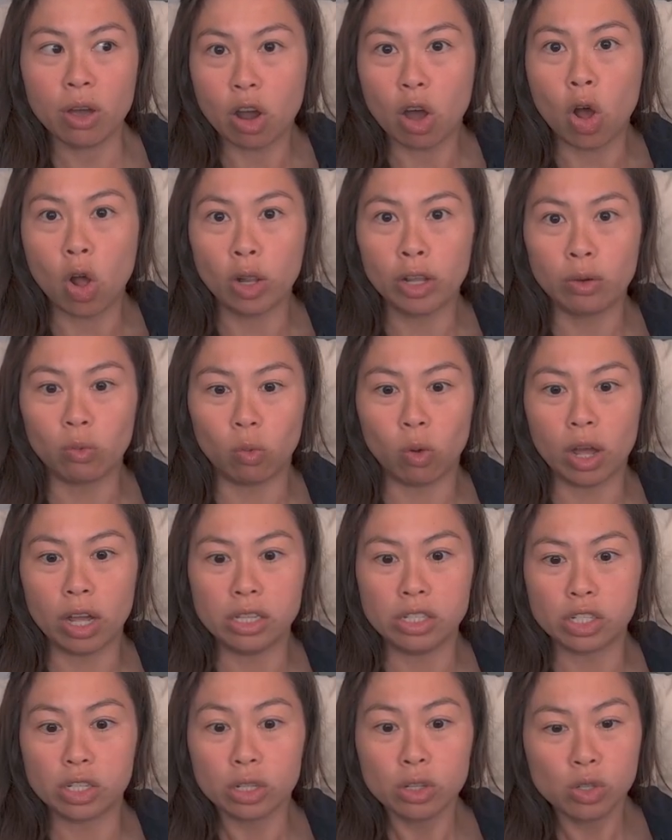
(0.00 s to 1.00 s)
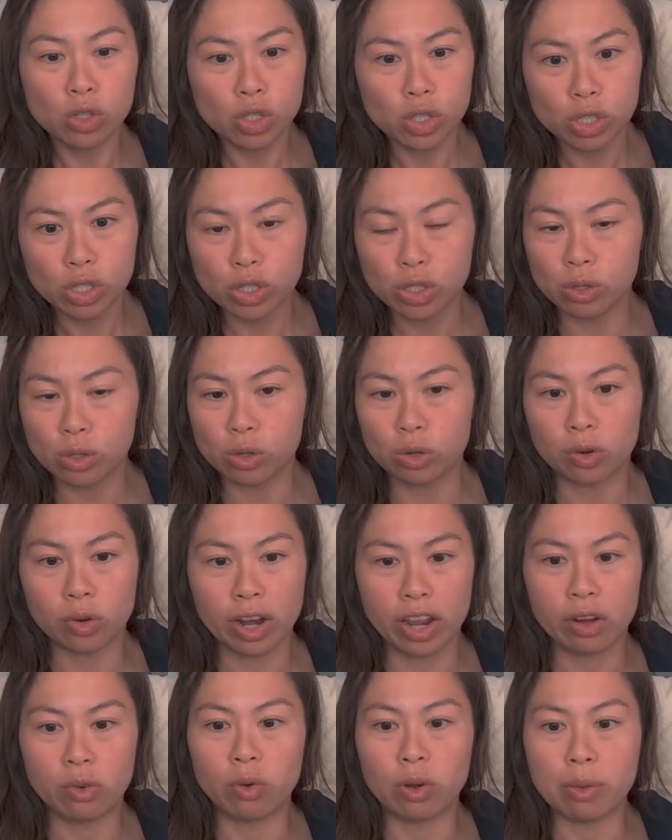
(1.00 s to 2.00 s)
an all-in-one solution to
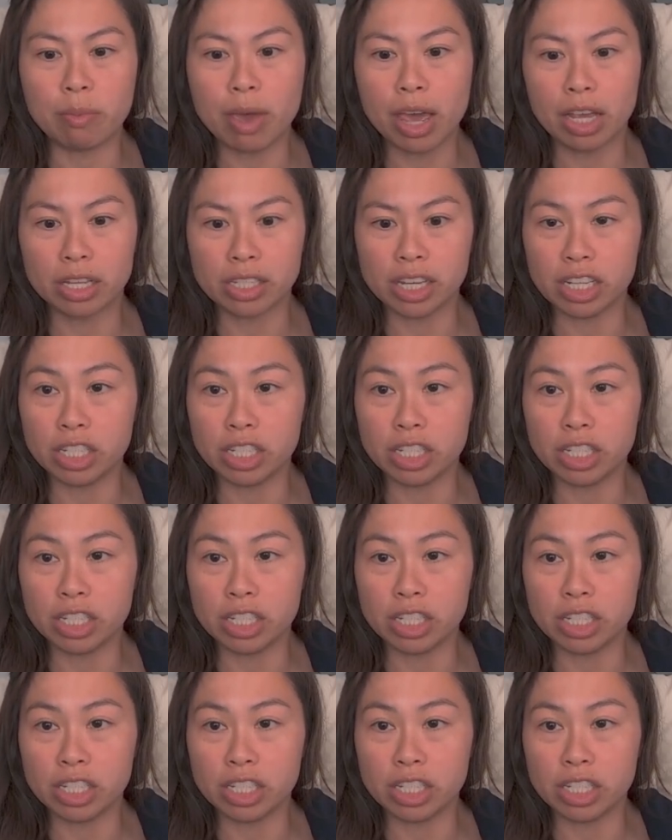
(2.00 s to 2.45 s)
create, remix,